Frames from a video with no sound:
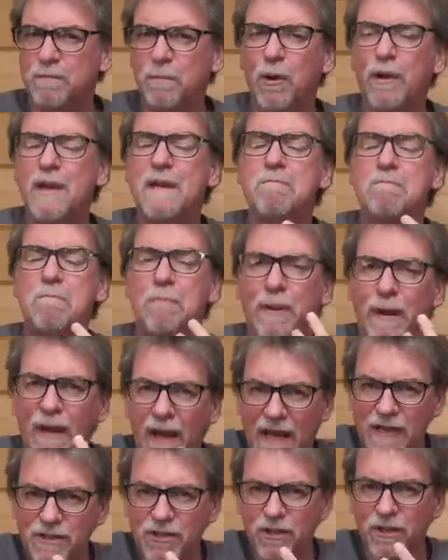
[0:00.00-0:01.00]
but in
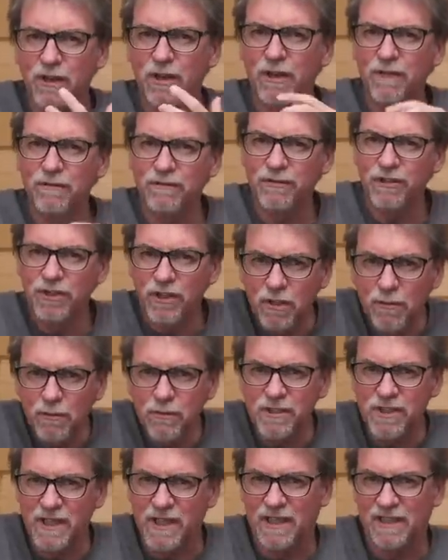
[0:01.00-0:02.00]
pleasure of
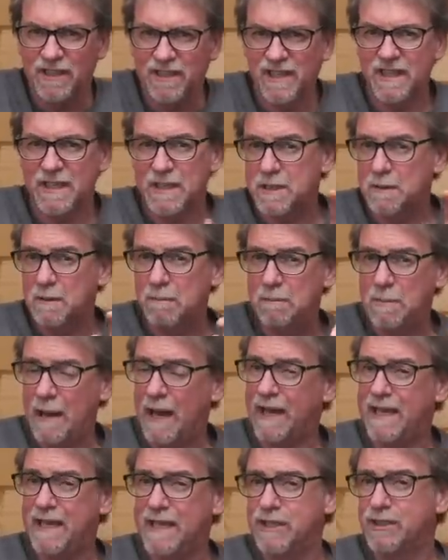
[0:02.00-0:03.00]
using this
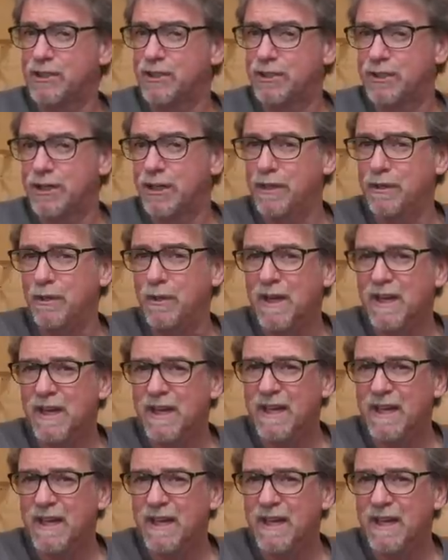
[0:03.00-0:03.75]
package too.